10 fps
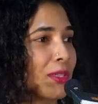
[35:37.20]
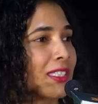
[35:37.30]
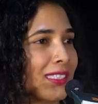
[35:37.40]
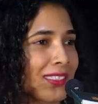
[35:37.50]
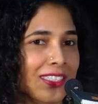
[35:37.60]

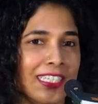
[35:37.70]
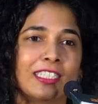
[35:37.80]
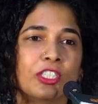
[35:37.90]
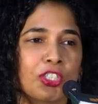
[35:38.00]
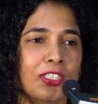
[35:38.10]
was the
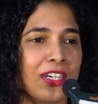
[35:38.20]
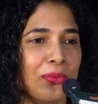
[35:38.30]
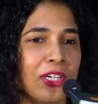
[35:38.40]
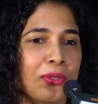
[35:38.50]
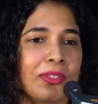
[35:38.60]
decision that
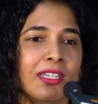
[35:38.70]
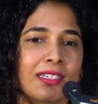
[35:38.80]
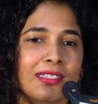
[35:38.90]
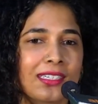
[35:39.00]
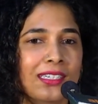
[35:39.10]
we took,
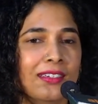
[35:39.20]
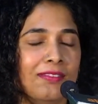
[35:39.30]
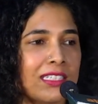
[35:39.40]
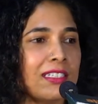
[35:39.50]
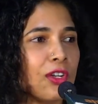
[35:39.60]
that
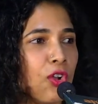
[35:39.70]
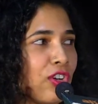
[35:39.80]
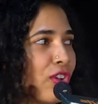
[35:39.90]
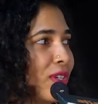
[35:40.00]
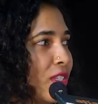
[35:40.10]
once the
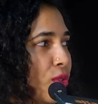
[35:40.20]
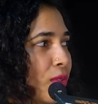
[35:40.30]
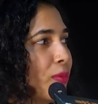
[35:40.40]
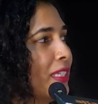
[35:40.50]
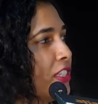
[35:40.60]
lockdown is
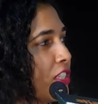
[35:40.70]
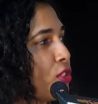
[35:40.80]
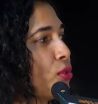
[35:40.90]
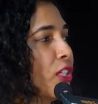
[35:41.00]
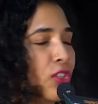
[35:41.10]
over, we'll just
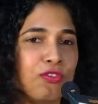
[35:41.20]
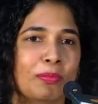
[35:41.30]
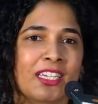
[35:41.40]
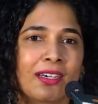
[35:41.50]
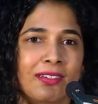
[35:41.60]
do it off
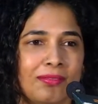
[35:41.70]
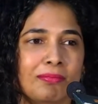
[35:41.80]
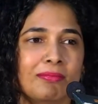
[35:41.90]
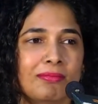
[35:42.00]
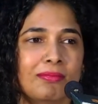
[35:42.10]
by
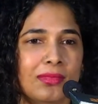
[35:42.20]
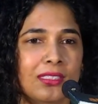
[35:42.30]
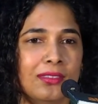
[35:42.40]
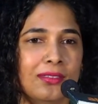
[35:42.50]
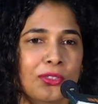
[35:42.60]

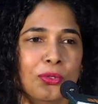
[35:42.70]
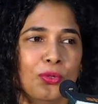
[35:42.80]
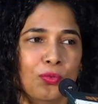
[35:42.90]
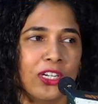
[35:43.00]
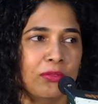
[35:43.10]
our, you know,
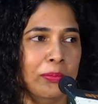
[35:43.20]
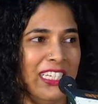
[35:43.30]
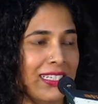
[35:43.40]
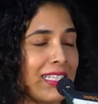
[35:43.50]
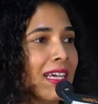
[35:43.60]
whatever
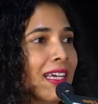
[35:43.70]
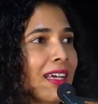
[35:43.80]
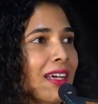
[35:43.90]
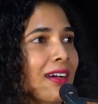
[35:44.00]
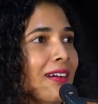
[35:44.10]
means.
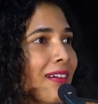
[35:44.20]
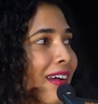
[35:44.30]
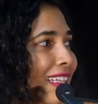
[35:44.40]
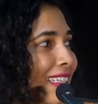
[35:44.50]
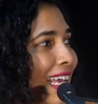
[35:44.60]

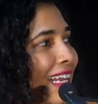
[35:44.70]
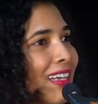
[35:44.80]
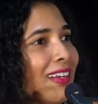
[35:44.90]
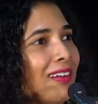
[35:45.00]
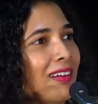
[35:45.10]
And
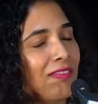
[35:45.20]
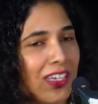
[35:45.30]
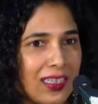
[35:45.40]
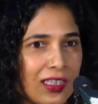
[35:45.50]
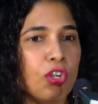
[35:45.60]
then
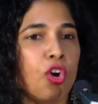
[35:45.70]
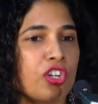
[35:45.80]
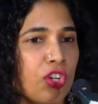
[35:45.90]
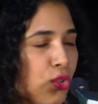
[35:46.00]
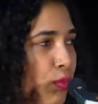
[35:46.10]
once the
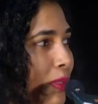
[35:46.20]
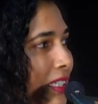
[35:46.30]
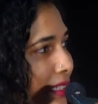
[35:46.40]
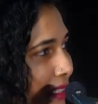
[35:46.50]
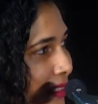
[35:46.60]
lockdown
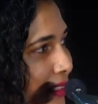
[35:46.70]
opened,